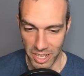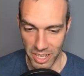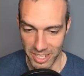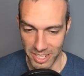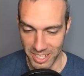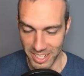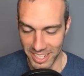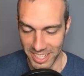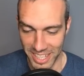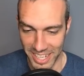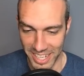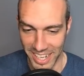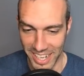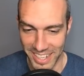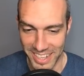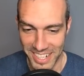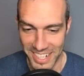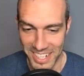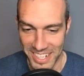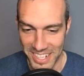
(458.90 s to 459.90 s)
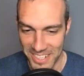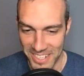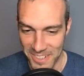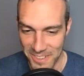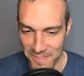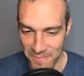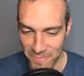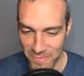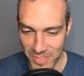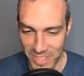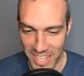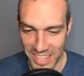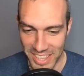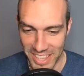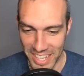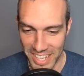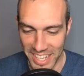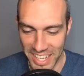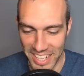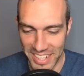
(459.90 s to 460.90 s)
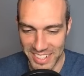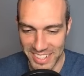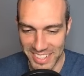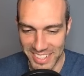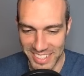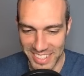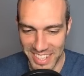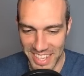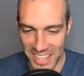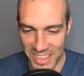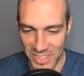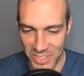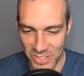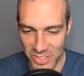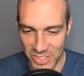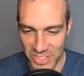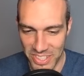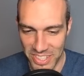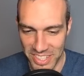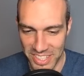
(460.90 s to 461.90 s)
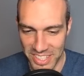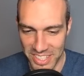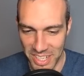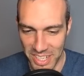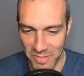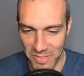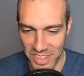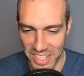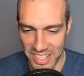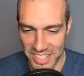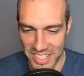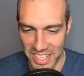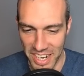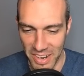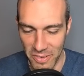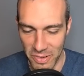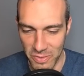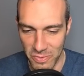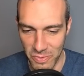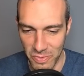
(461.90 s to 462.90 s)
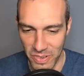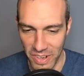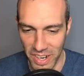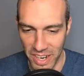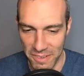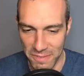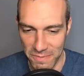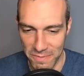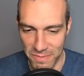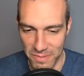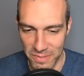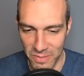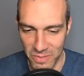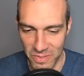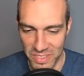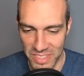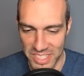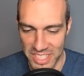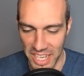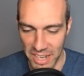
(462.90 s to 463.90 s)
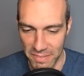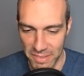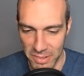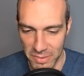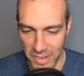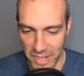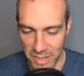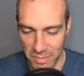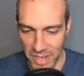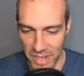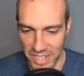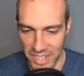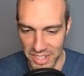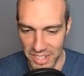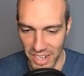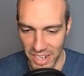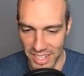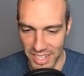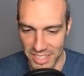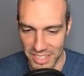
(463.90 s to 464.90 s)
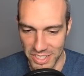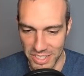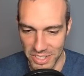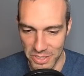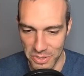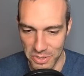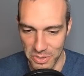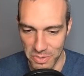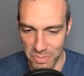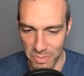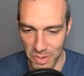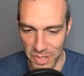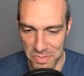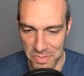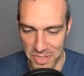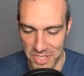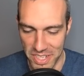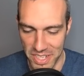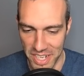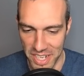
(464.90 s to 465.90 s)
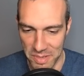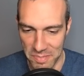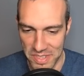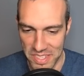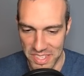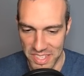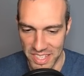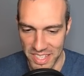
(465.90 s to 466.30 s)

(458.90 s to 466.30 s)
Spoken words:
like and those are like the type of things that I've definitely recommended not to do multiple times.